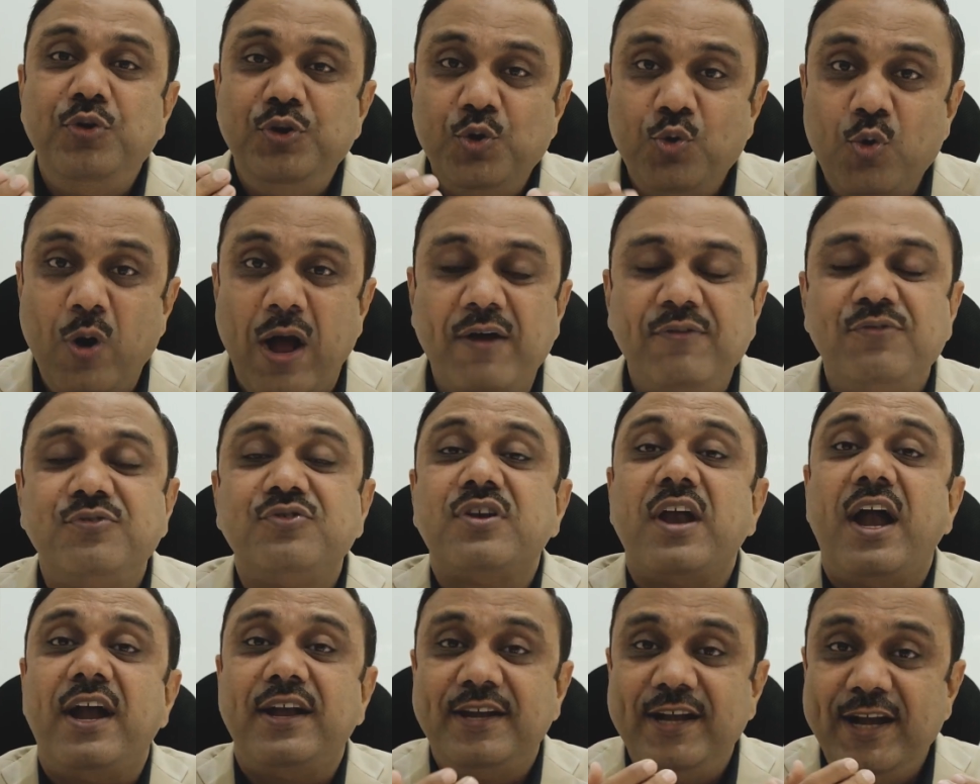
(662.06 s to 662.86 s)
you have
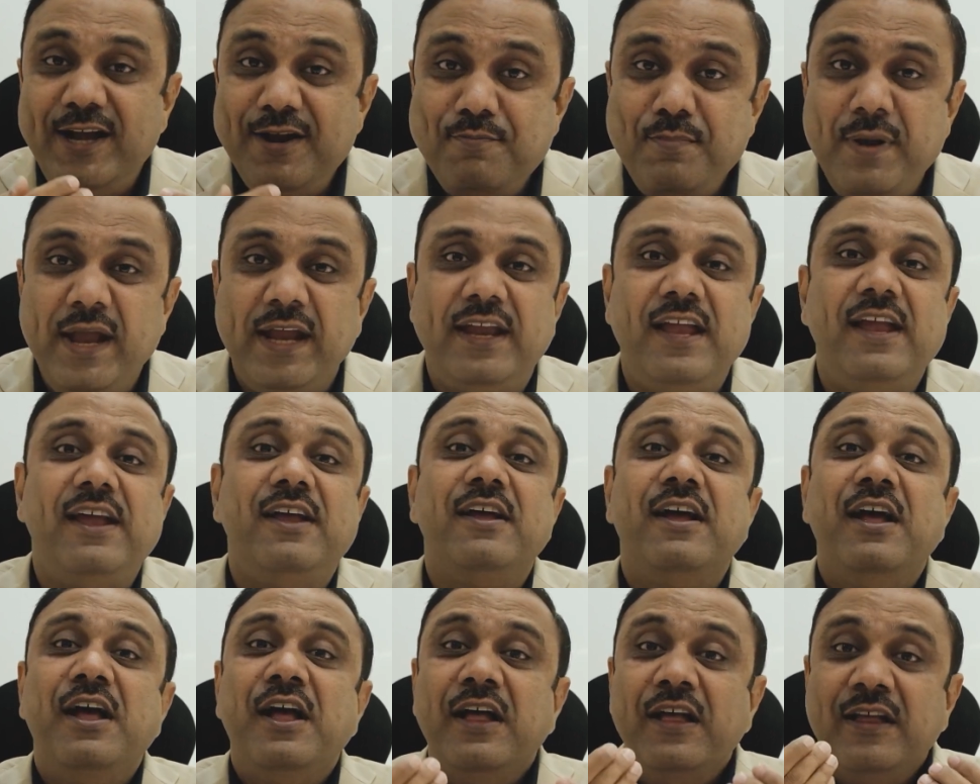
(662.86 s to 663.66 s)

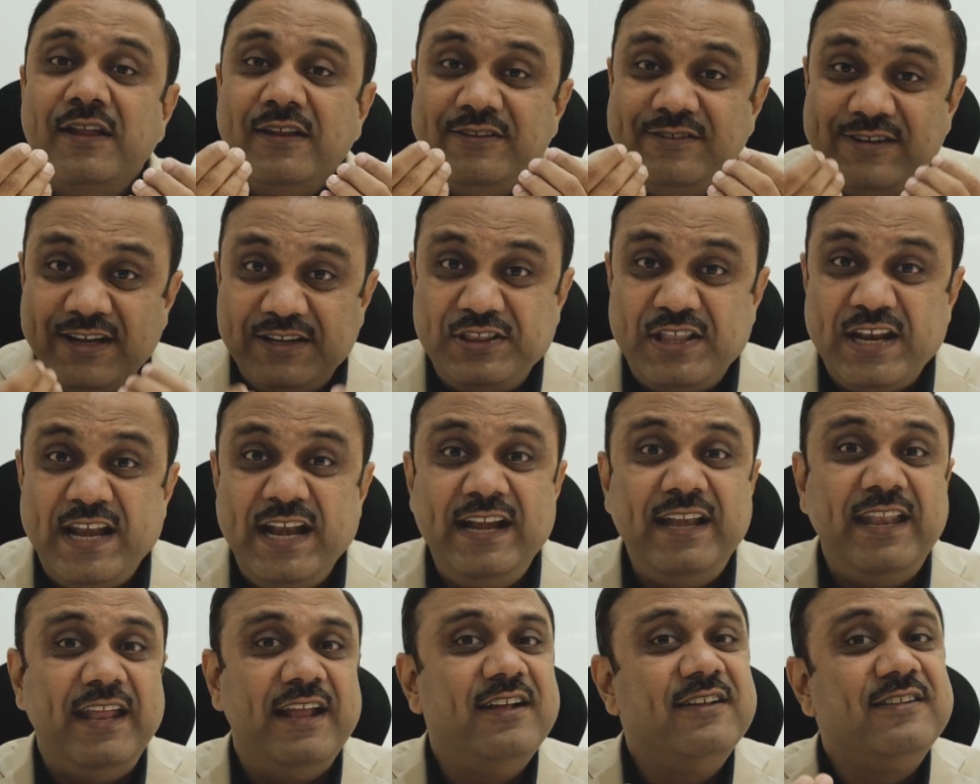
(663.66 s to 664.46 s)
started
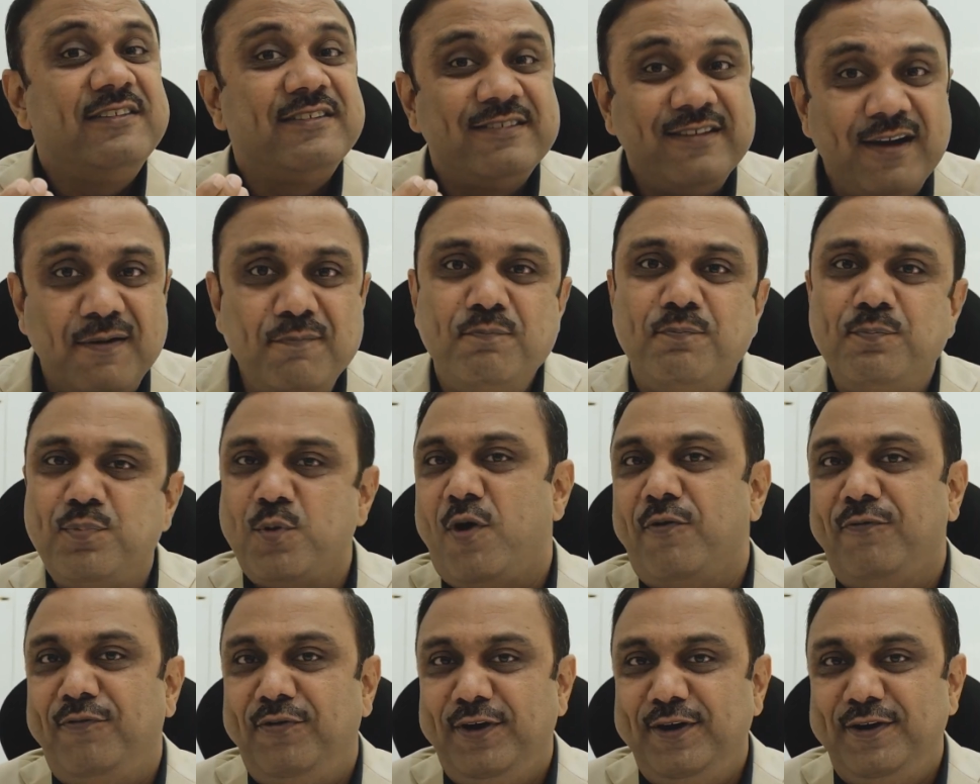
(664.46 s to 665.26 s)
generating some
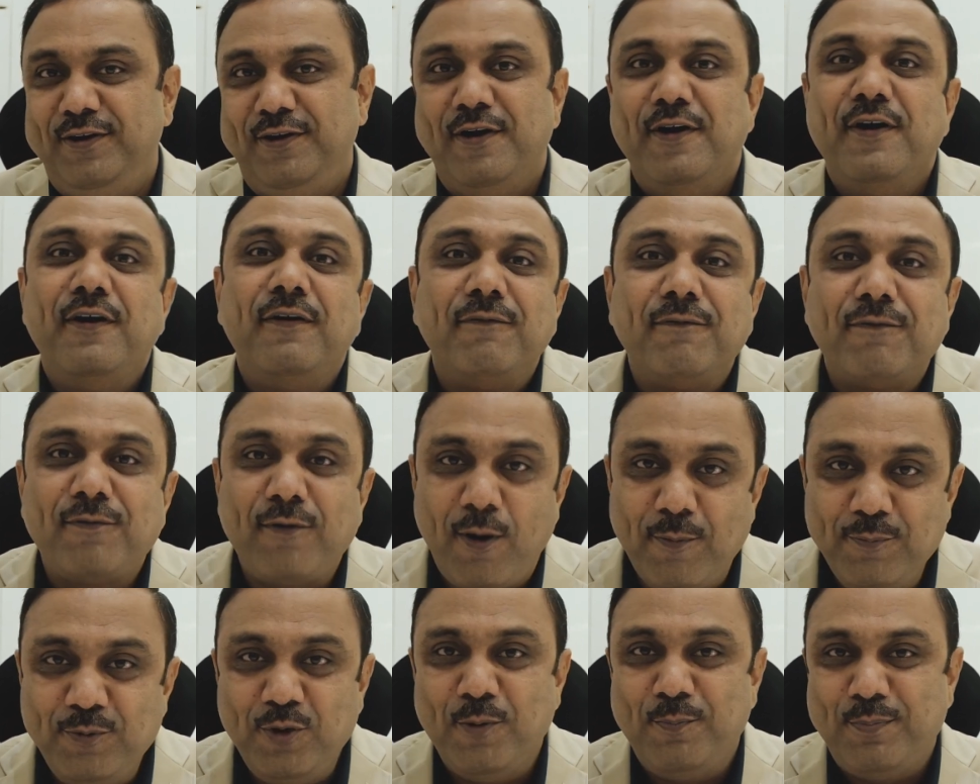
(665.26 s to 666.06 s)
profit
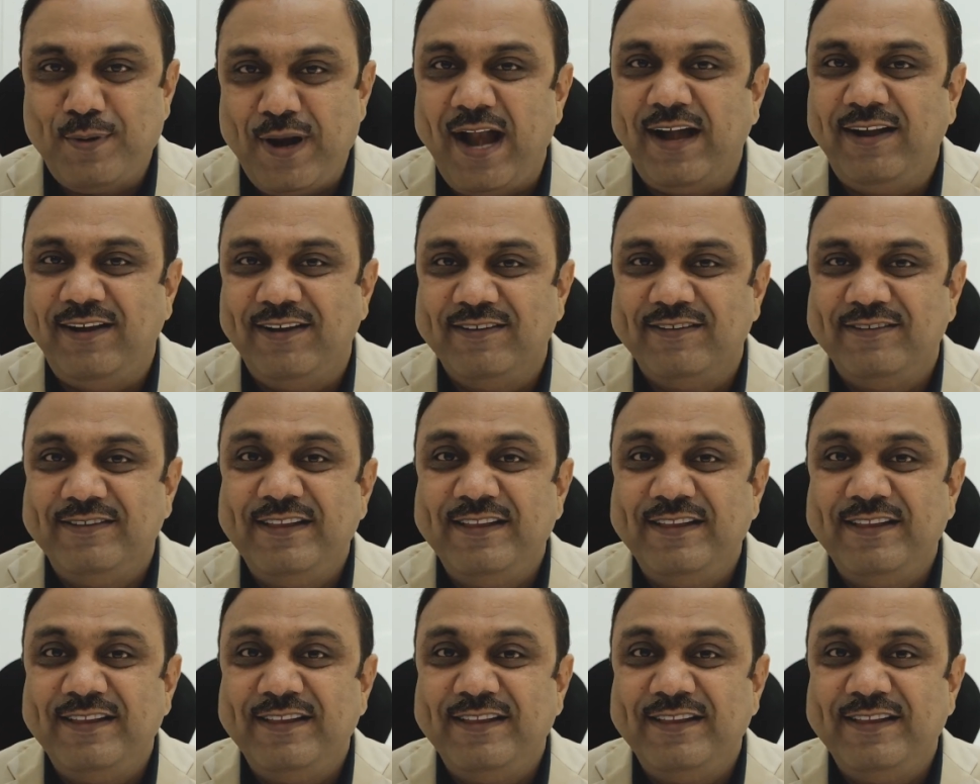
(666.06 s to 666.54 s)
from your practice.